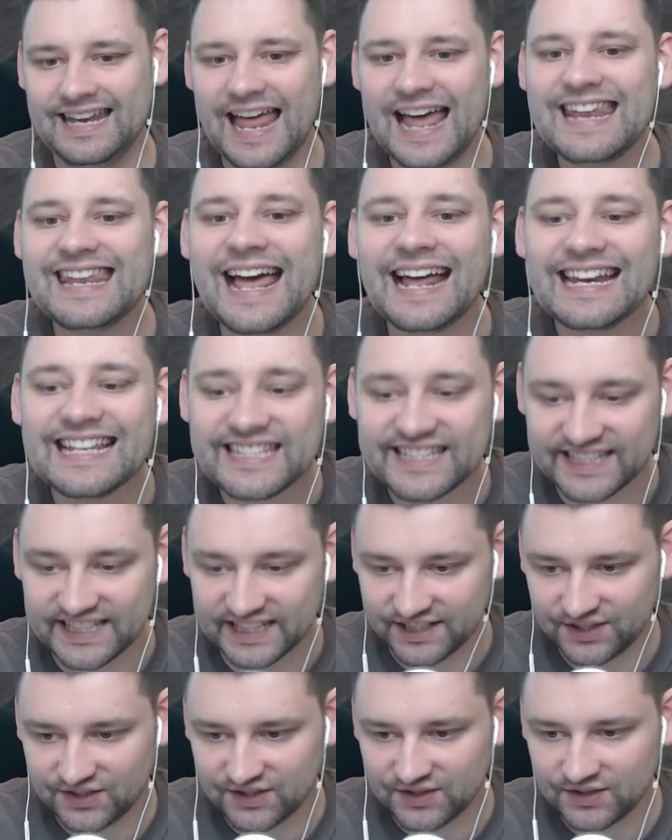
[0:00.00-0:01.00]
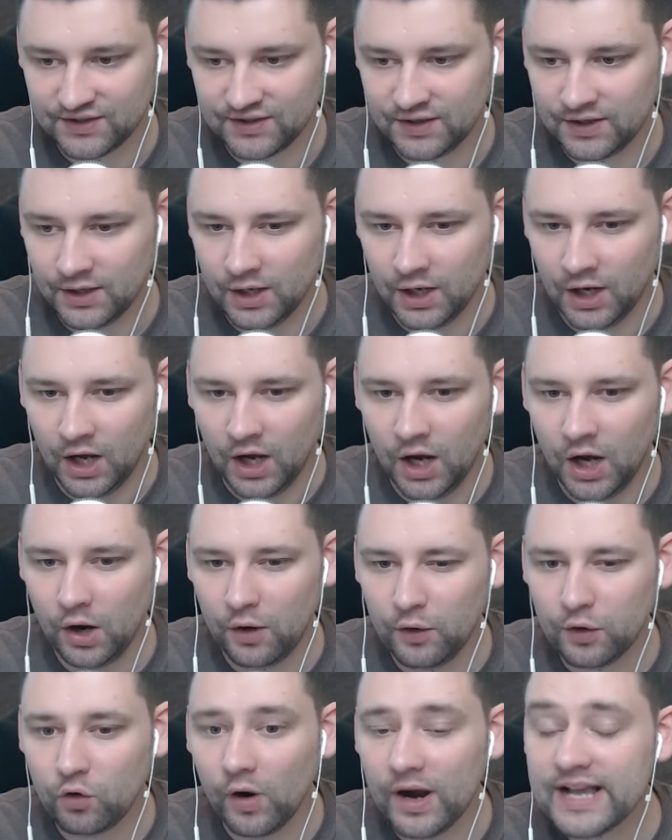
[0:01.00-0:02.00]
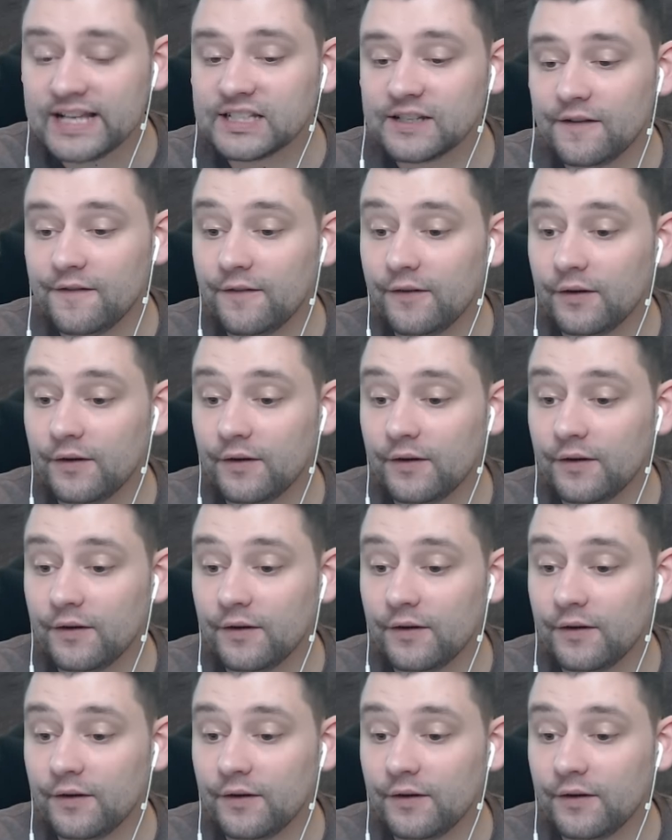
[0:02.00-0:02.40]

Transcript: analysis. Requires